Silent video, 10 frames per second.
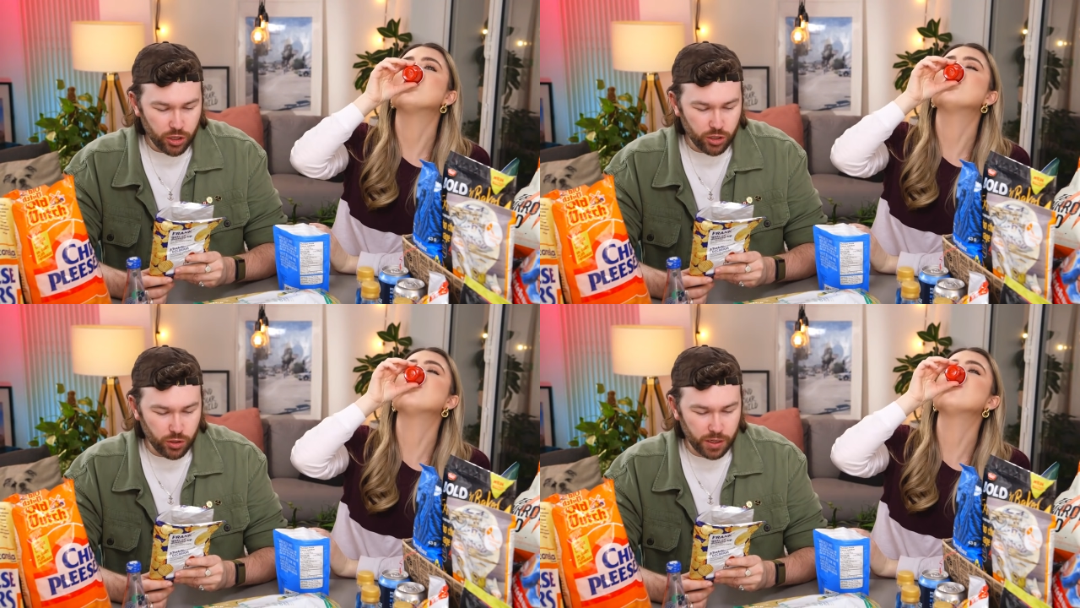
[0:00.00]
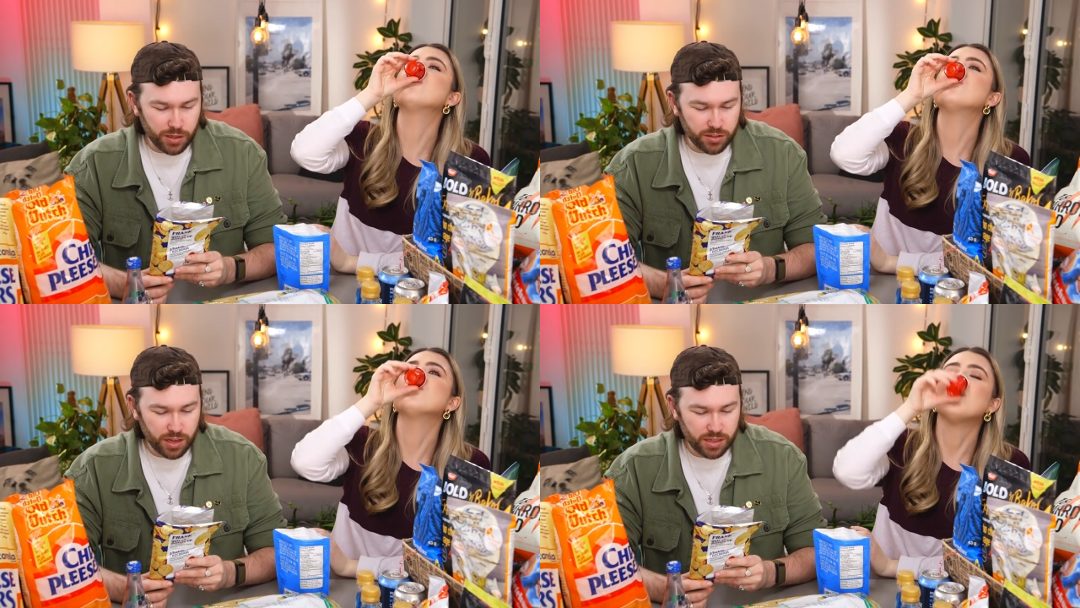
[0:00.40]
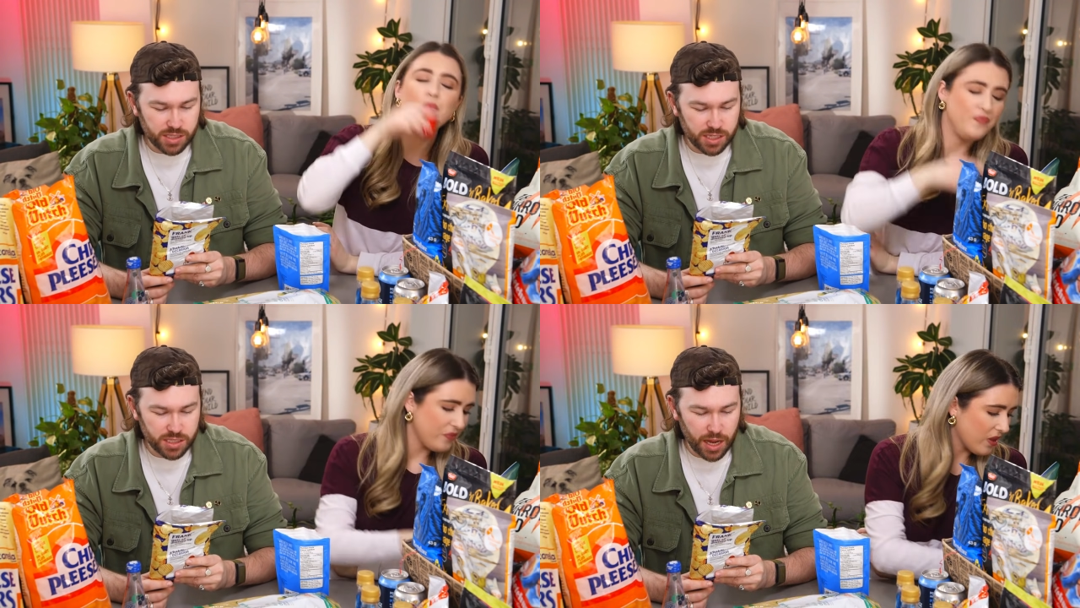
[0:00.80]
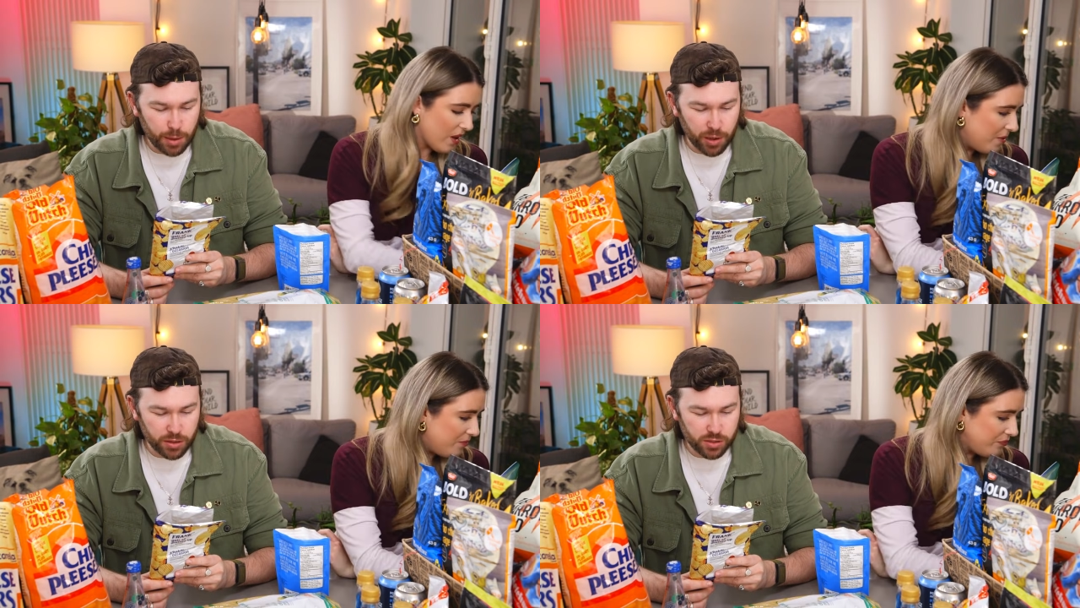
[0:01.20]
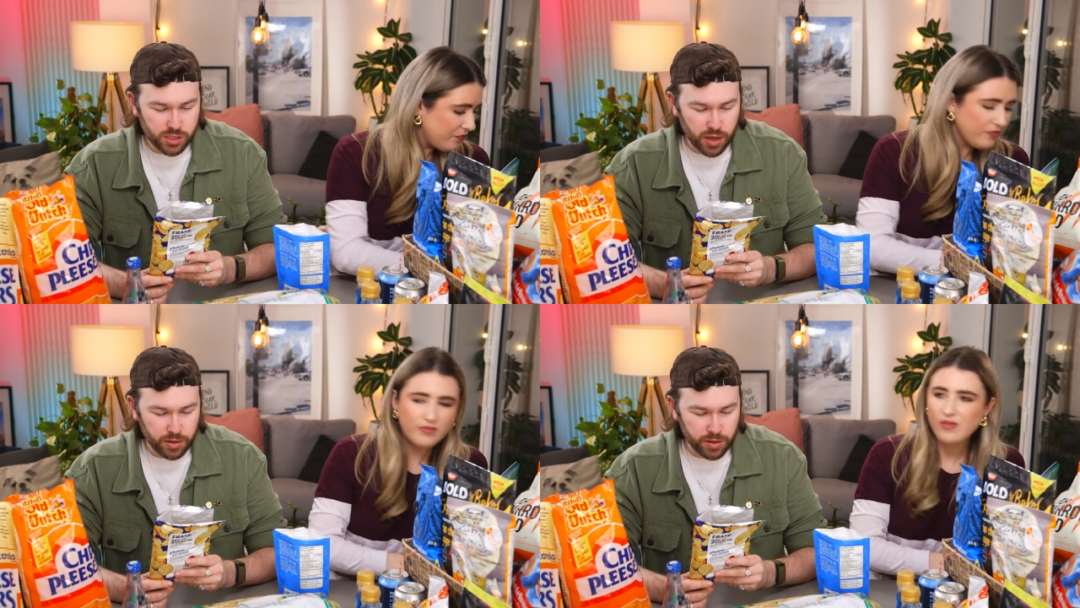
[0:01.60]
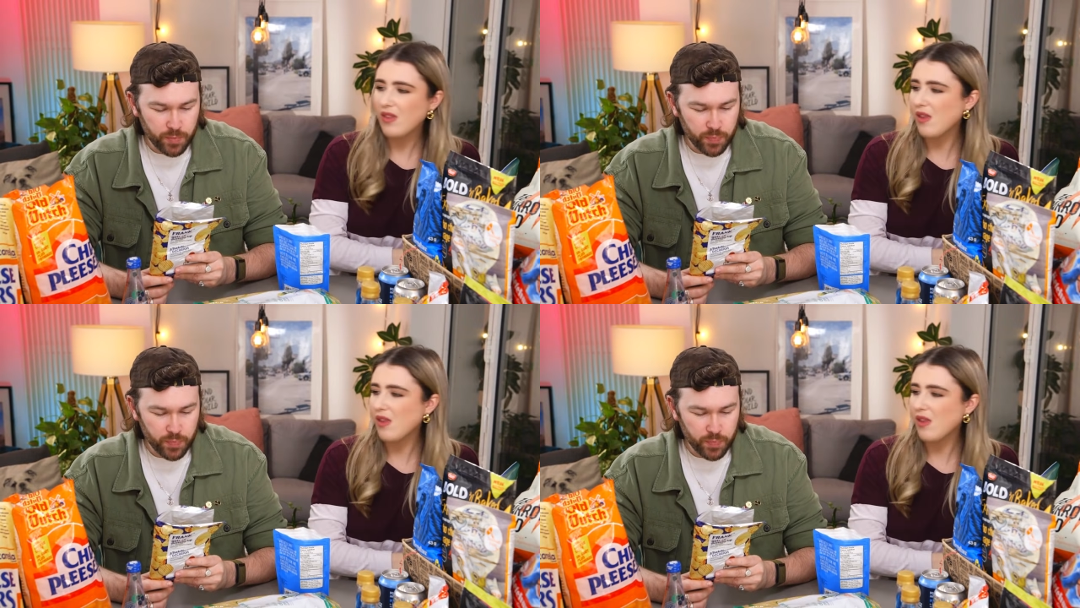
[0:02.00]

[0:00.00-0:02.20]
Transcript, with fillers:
Speaker 1: you need a tasty snack by your side.